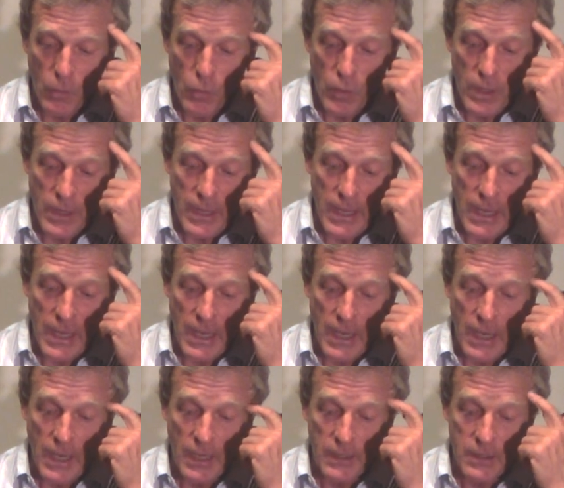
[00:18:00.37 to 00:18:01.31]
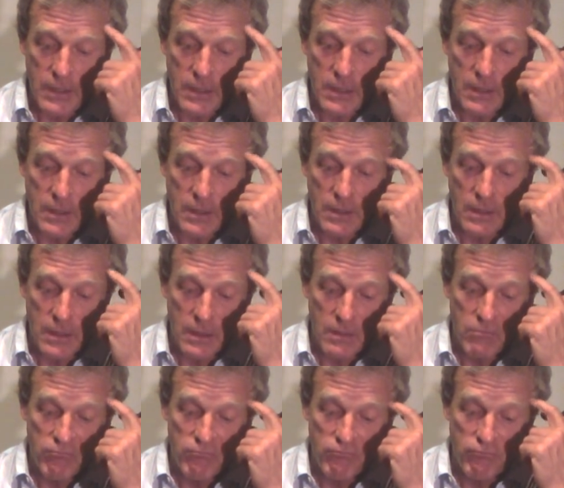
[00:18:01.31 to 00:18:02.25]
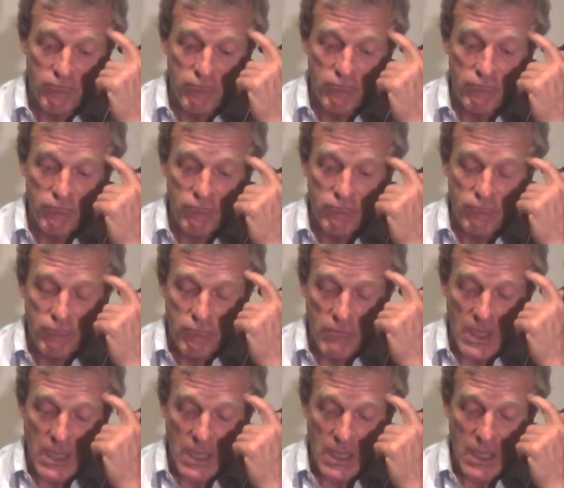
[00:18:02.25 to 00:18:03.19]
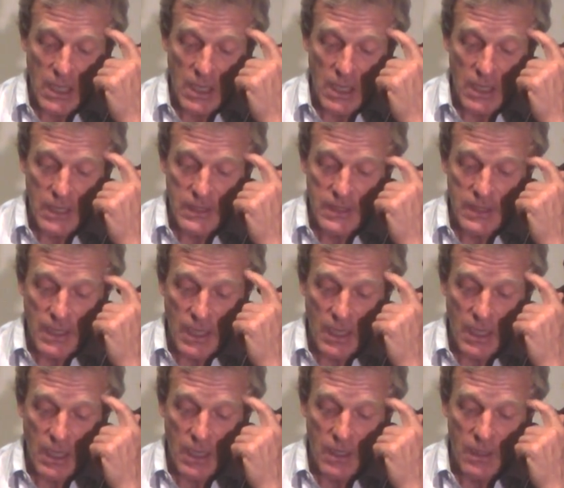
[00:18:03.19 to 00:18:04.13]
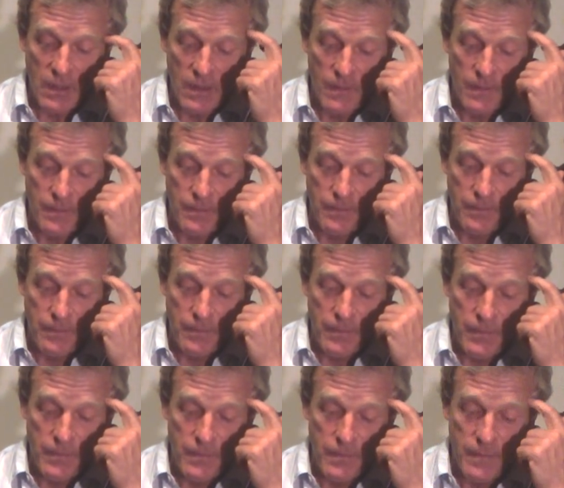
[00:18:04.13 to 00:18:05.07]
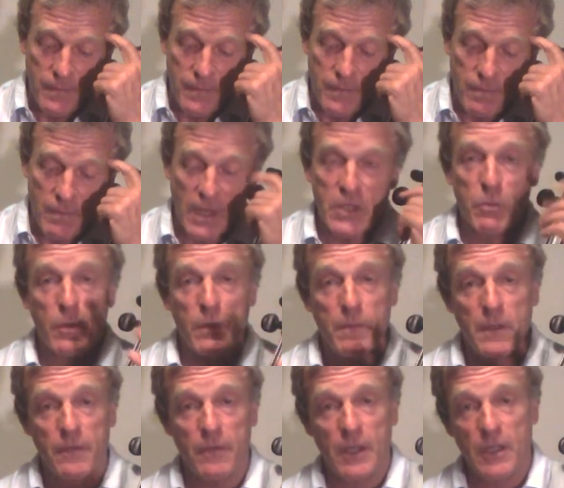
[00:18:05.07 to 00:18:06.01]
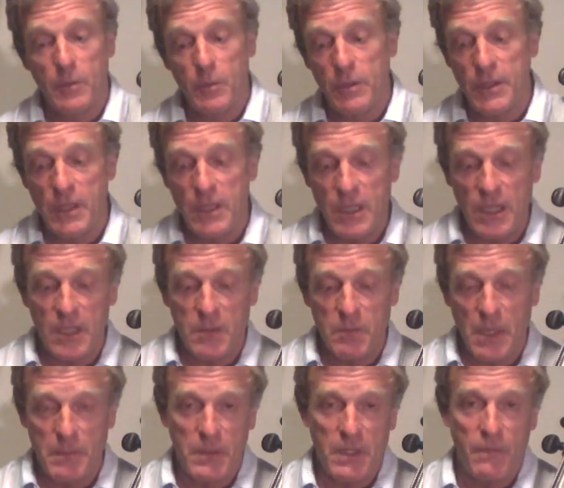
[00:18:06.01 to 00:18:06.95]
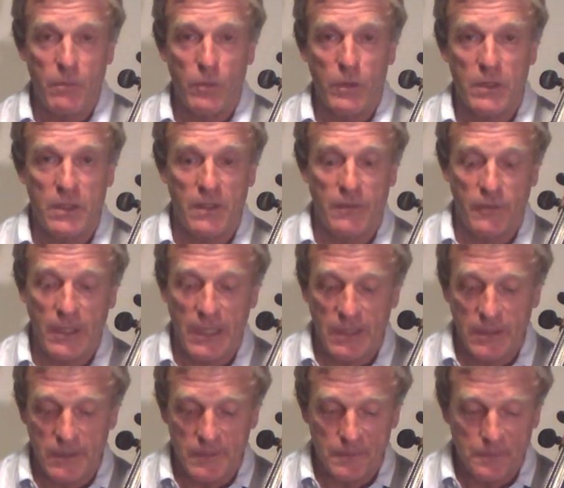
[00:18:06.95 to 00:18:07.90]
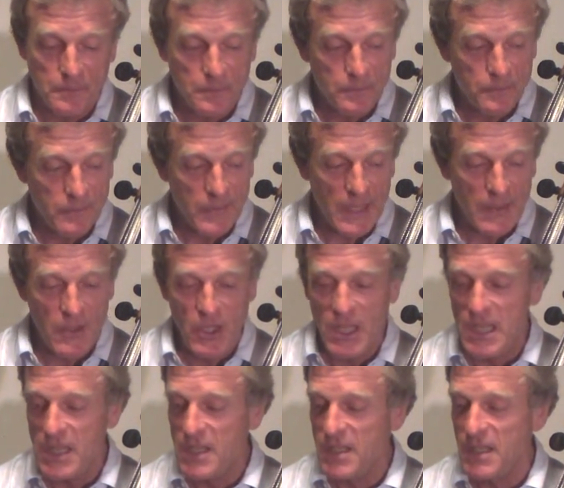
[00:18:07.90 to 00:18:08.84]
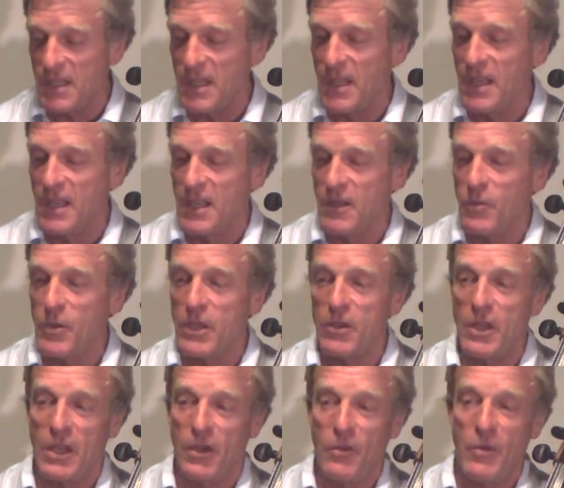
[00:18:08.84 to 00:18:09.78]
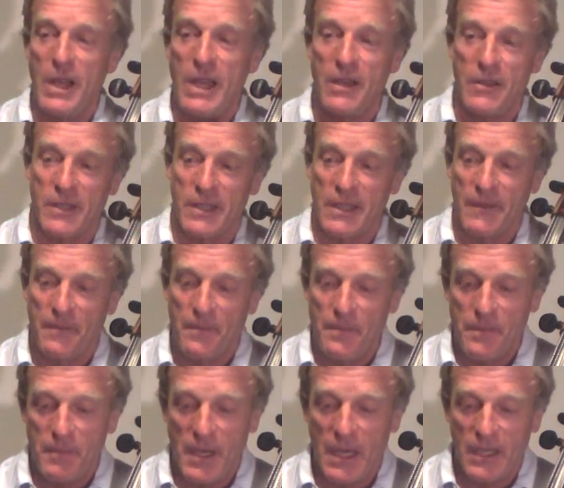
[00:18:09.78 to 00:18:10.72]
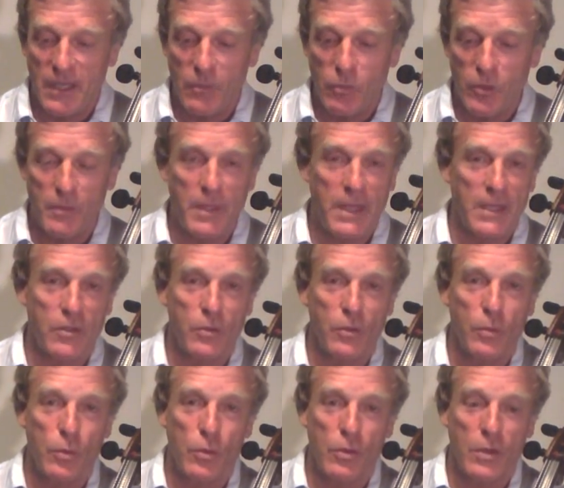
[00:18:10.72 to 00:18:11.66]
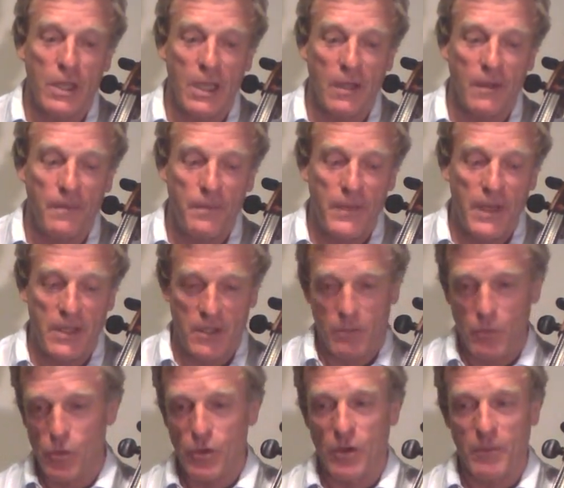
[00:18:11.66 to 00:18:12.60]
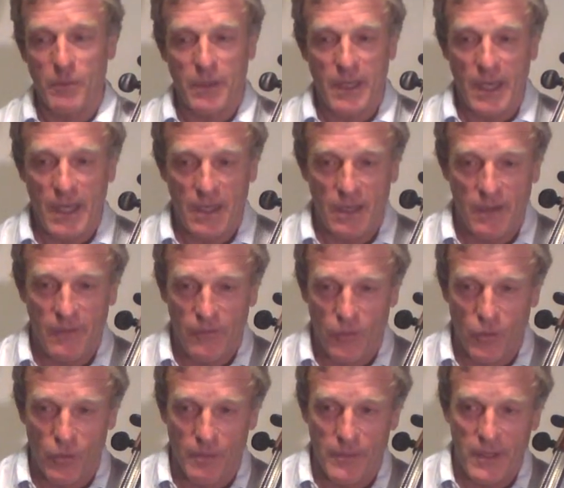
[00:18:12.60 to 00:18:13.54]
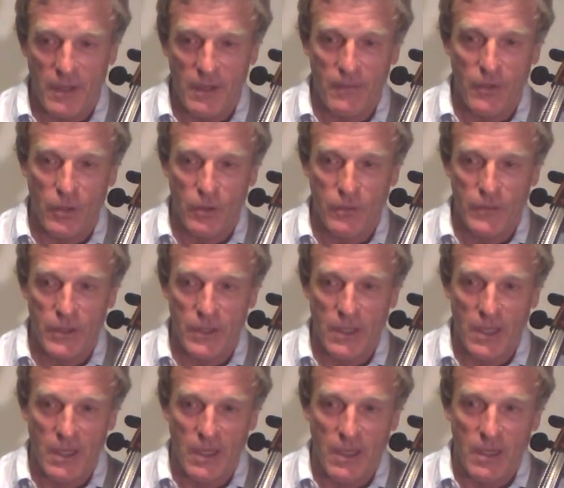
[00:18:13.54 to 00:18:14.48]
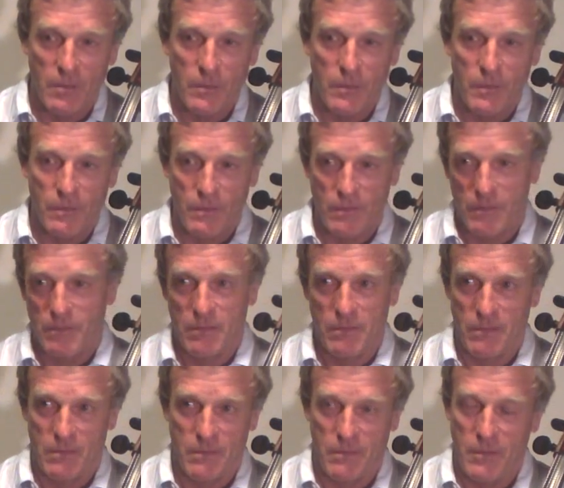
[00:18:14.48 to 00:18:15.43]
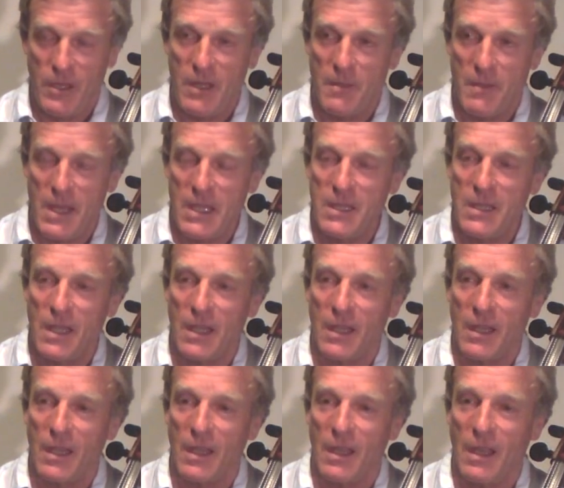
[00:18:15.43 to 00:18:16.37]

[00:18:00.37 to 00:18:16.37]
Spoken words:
without, let's say, much movement available in the knees, perhaps even with stiff legs at the knees. We could get around, but it wouldn't be as good walking as the more complicated form that involves pretty amazing